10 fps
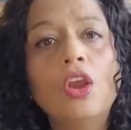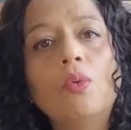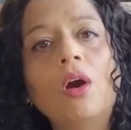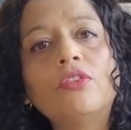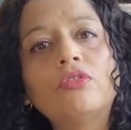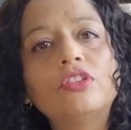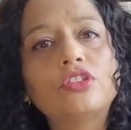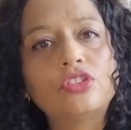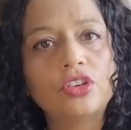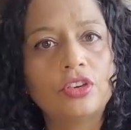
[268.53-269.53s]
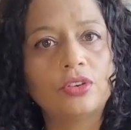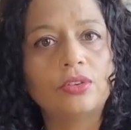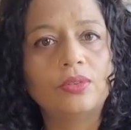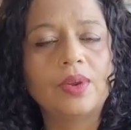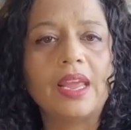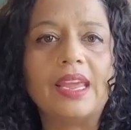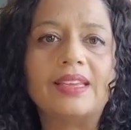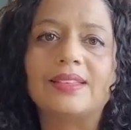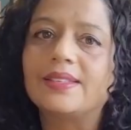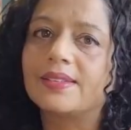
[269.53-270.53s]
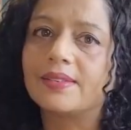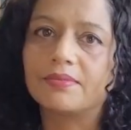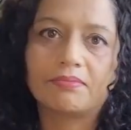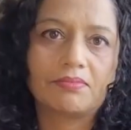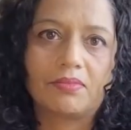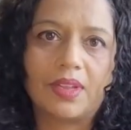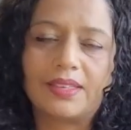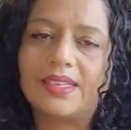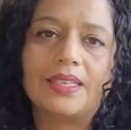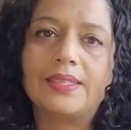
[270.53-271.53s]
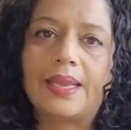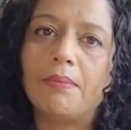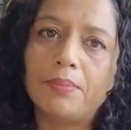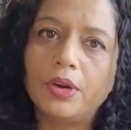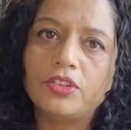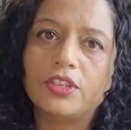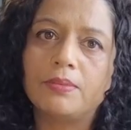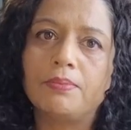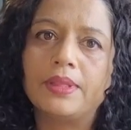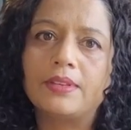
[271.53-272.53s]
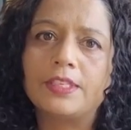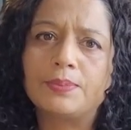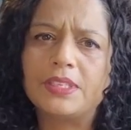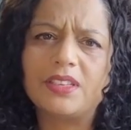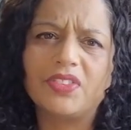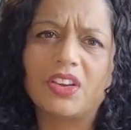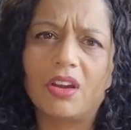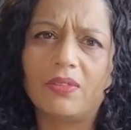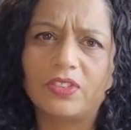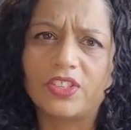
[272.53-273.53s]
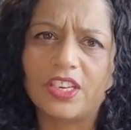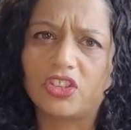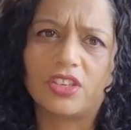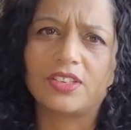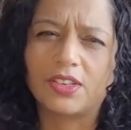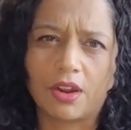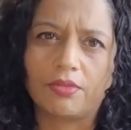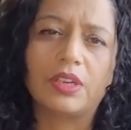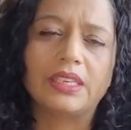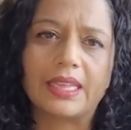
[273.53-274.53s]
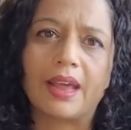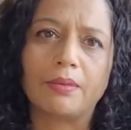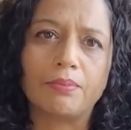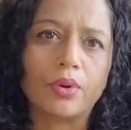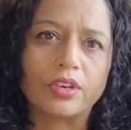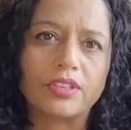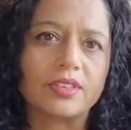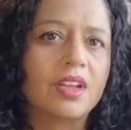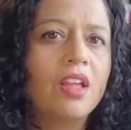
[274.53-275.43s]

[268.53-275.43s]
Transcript: Quadrant 2 is, let's say, the same person, but the specific conversation is not really that important.